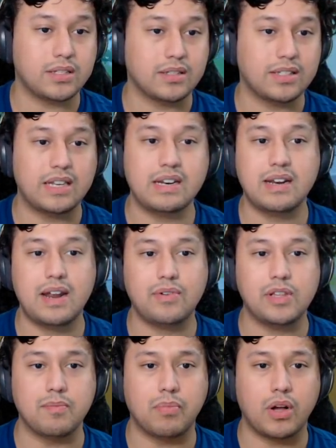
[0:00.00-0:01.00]
Not
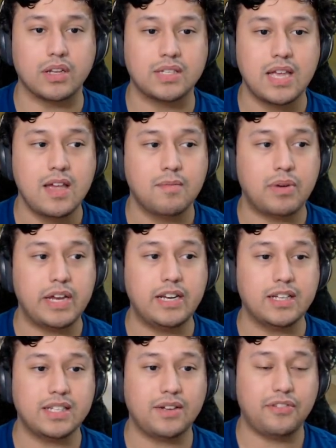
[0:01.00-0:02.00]
really boss, but he
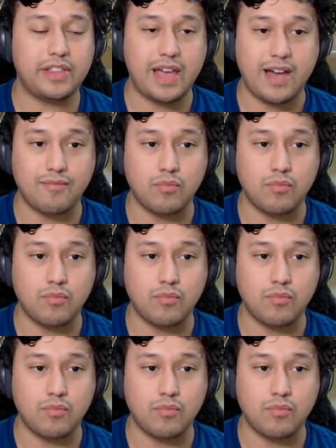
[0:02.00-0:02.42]
does definitely have